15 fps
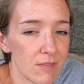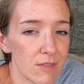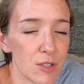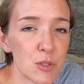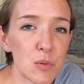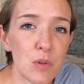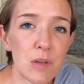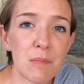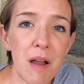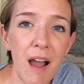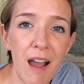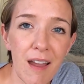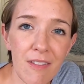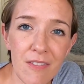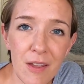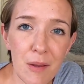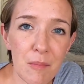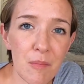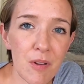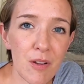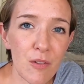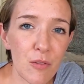the story behind
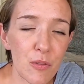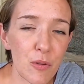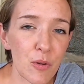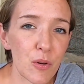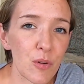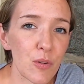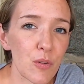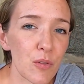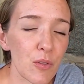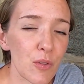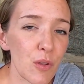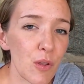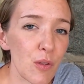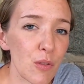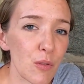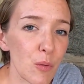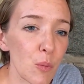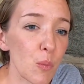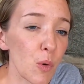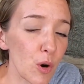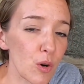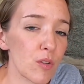them their their
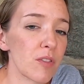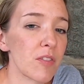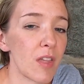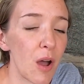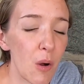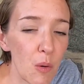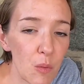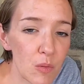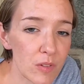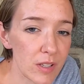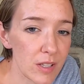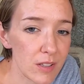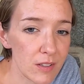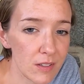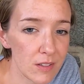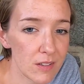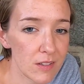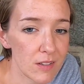worth not only